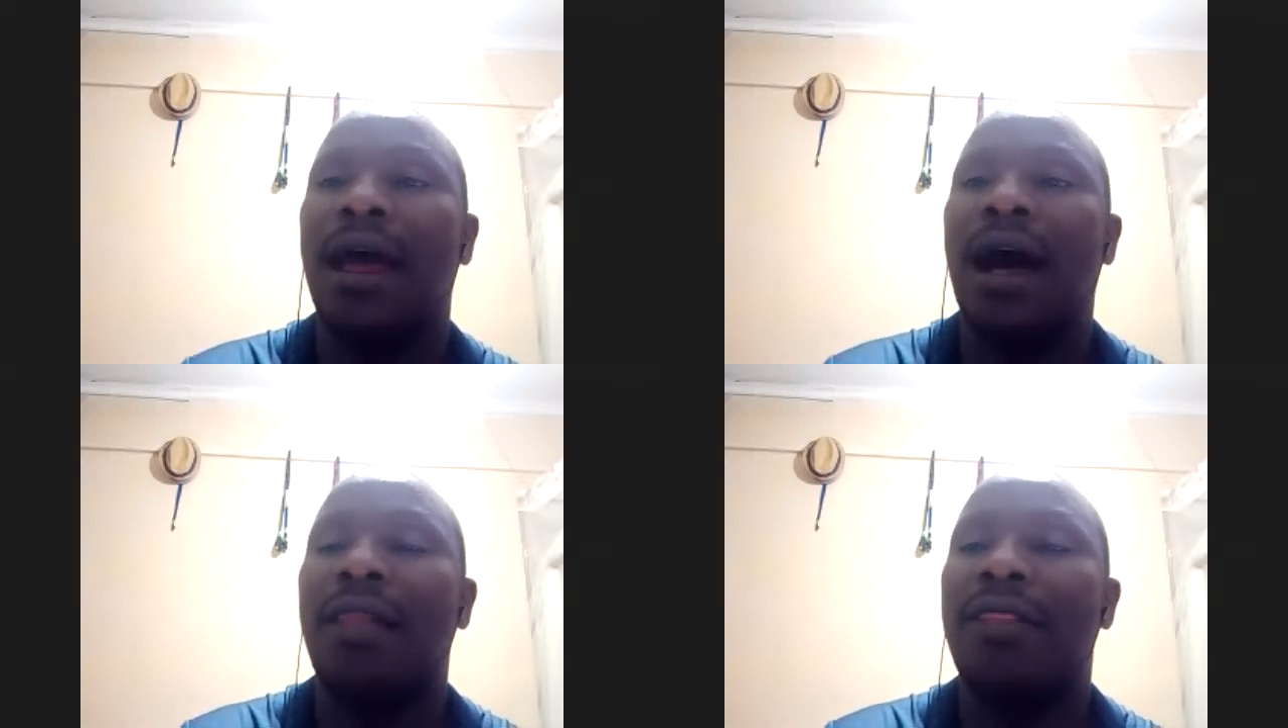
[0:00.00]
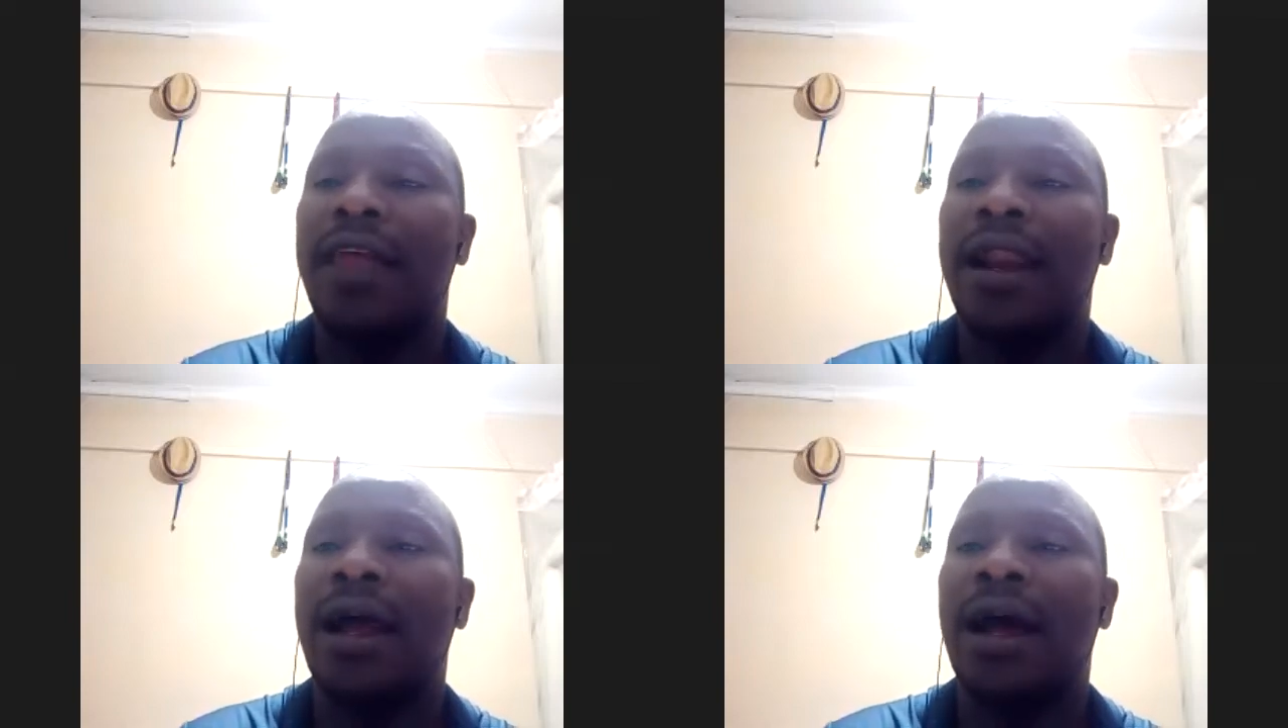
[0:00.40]
And
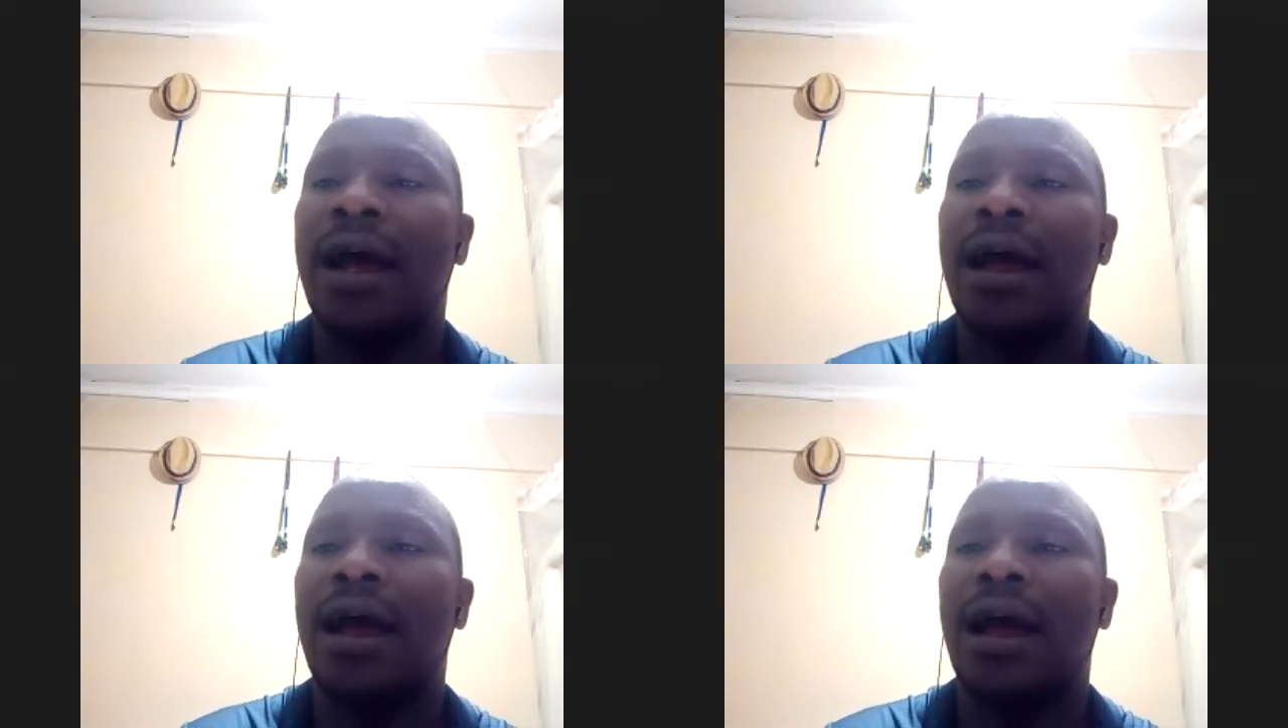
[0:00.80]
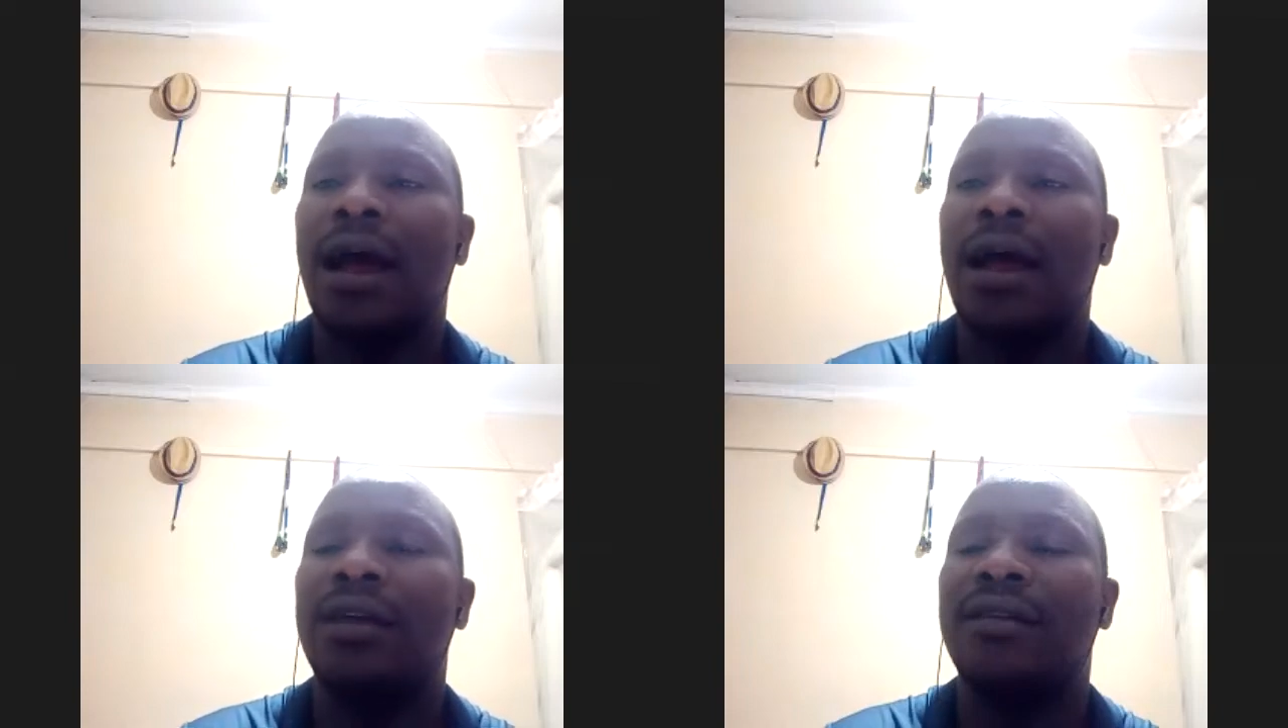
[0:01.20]
then,
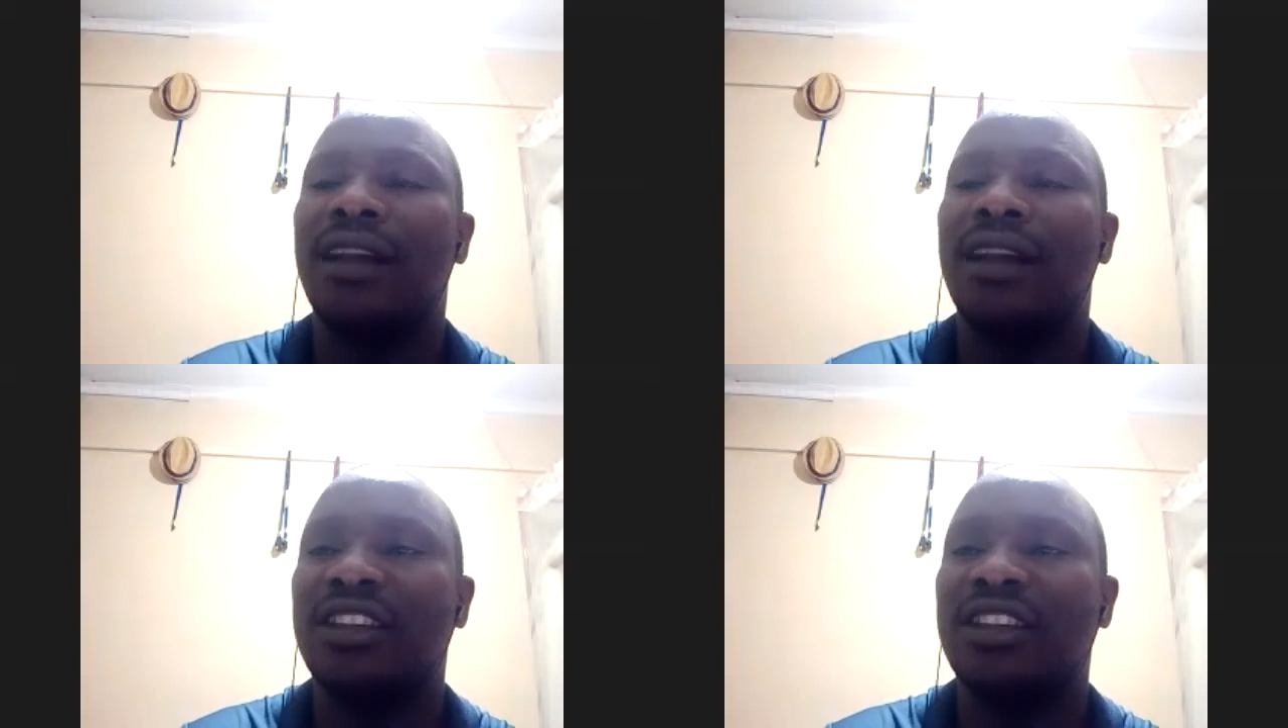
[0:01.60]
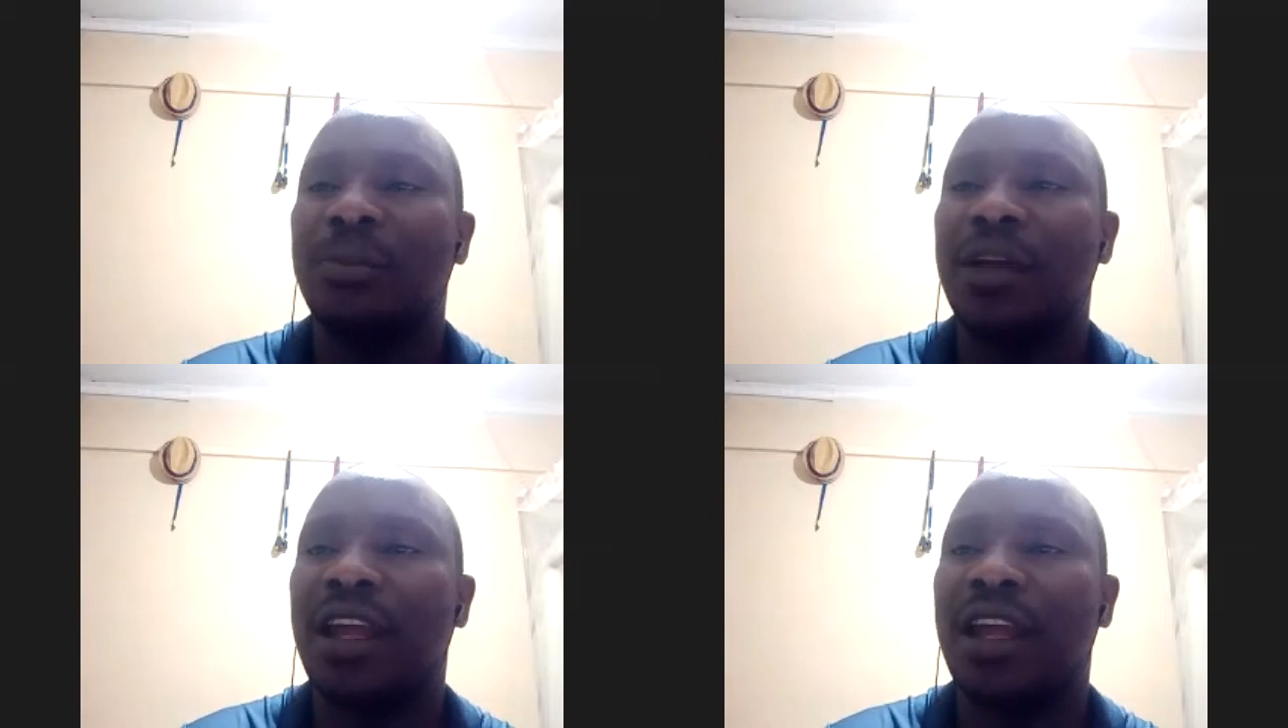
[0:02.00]
seriously
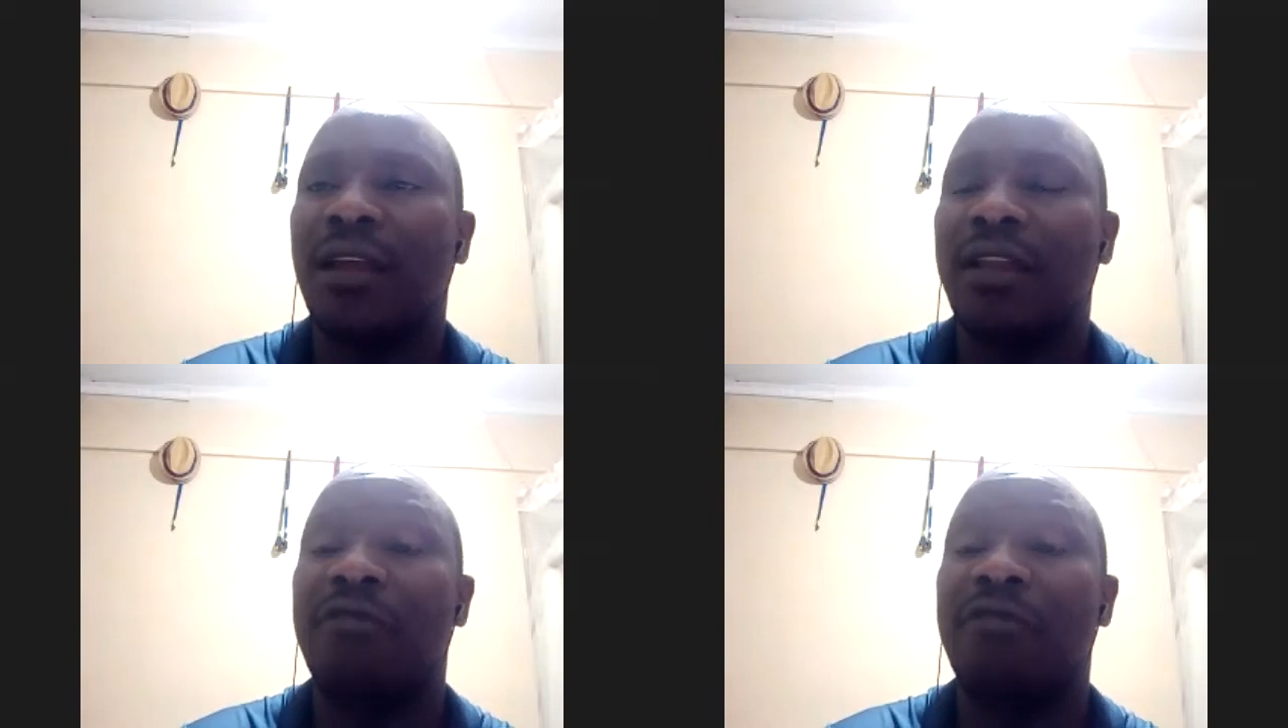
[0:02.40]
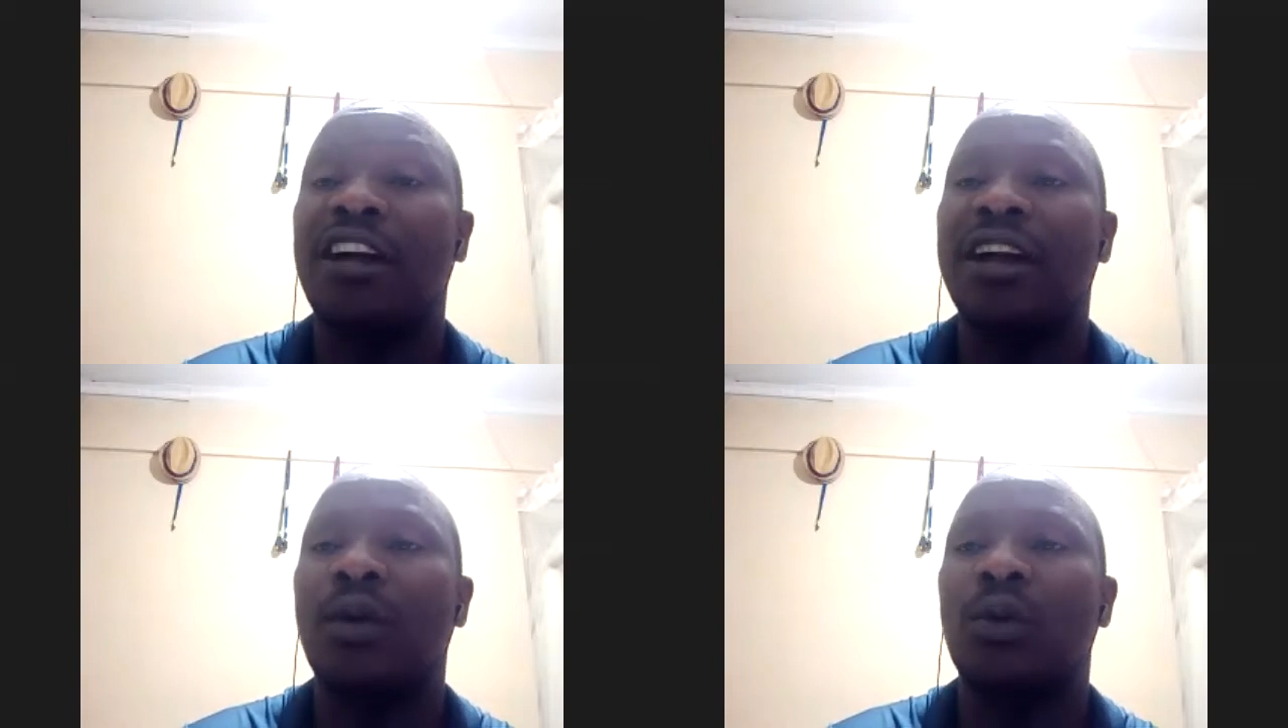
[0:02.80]
speaking, their
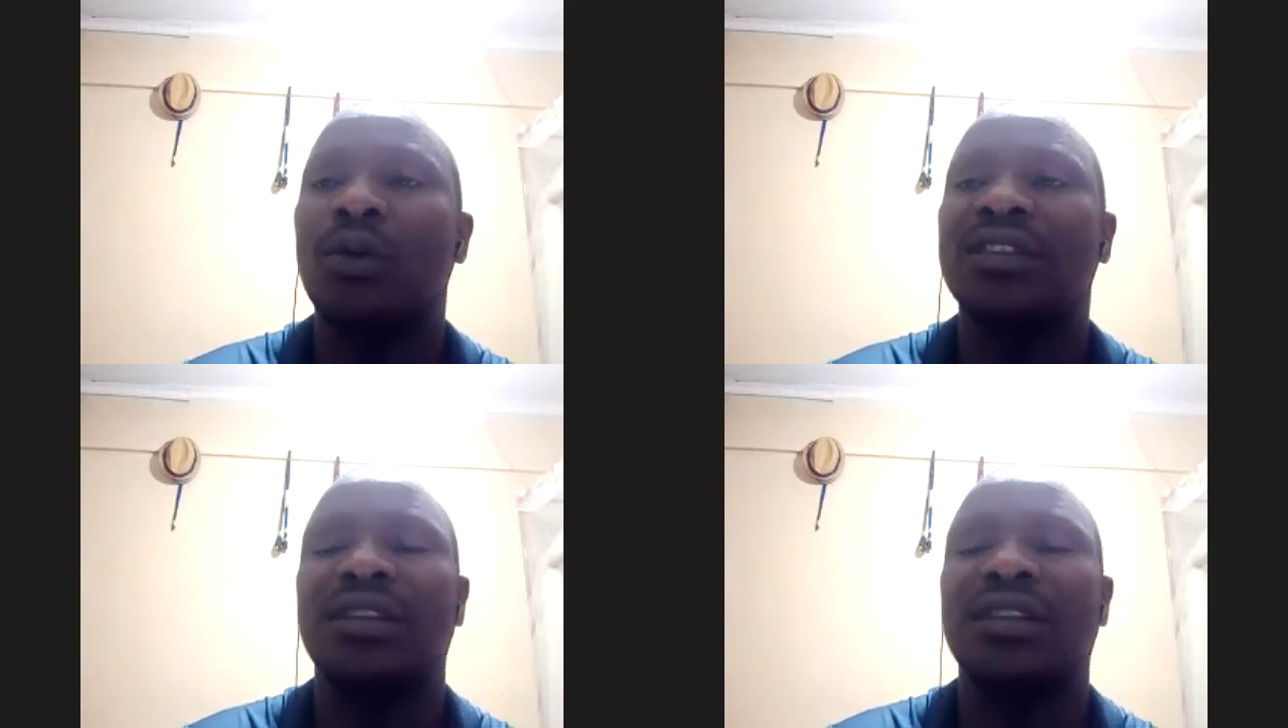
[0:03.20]
fielding was